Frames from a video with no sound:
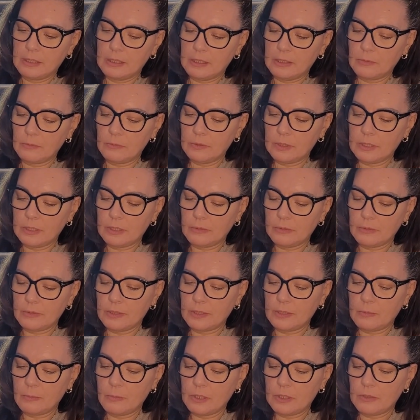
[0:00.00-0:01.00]
don't think there's
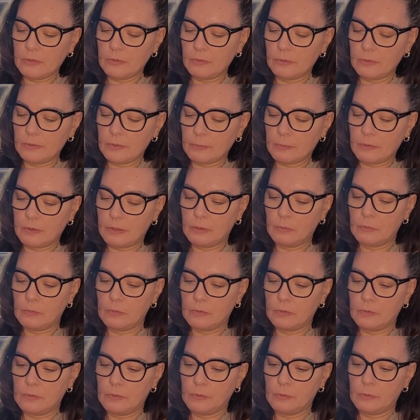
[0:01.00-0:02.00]
any way to do this without
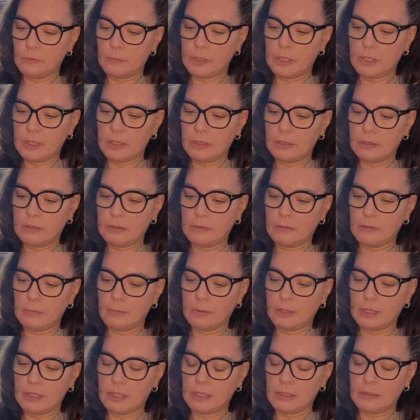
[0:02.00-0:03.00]
disturbing the
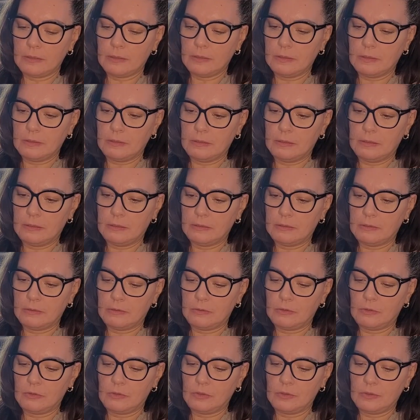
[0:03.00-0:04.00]
plant.
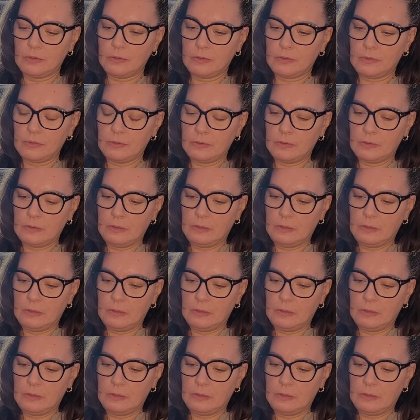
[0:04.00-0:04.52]
It's just,